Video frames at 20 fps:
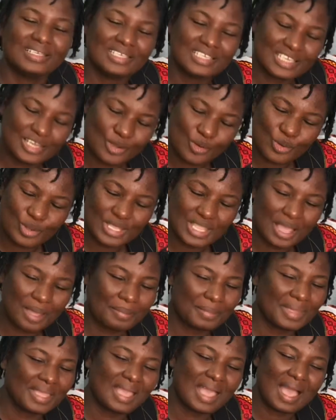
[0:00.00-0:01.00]
dear
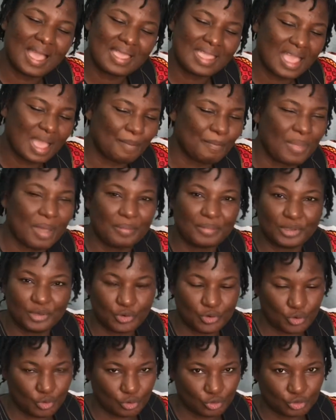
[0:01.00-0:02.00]
onyame
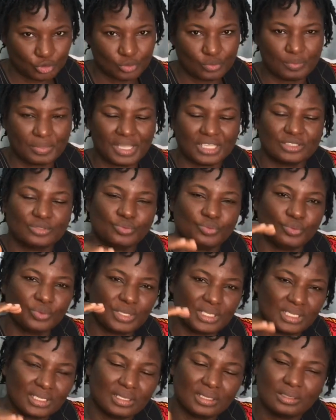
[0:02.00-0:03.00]
ayamame does but
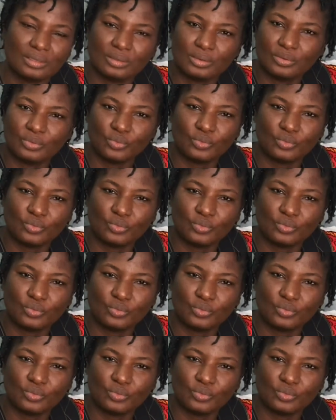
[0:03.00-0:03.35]
we